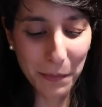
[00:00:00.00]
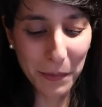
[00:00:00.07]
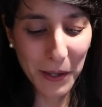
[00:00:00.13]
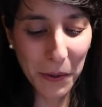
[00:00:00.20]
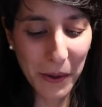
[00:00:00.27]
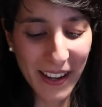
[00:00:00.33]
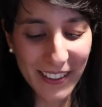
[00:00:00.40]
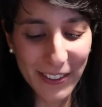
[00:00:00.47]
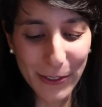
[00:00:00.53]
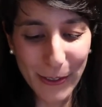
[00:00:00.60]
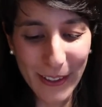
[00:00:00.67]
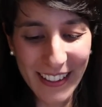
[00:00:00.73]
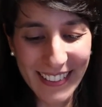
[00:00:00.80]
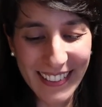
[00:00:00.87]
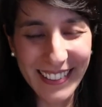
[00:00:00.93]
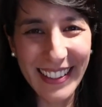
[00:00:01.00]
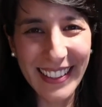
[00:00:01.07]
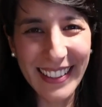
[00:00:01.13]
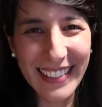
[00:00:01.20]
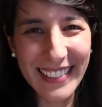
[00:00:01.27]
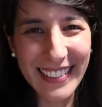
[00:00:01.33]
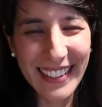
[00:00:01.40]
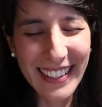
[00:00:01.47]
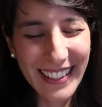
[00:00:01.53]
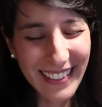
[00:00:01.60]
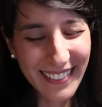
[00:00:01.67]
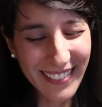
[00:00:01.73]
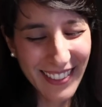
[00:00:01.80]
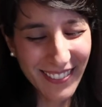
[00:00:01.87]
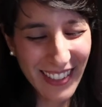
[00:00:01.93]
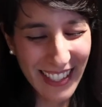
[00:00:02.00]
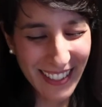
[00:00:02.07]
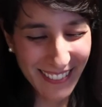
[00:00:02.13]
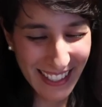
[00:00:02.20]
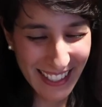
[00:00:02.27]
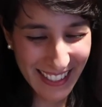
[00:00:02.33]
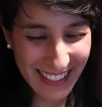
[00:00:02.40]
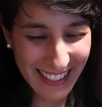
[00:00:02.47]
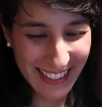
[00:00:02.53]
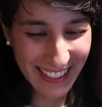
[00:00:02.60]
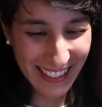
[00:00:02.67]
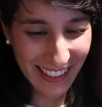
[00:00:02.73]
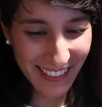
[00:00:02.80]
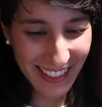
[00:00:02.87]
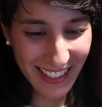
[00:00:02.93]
I've been quite enjoying doing this for the mini readings this time.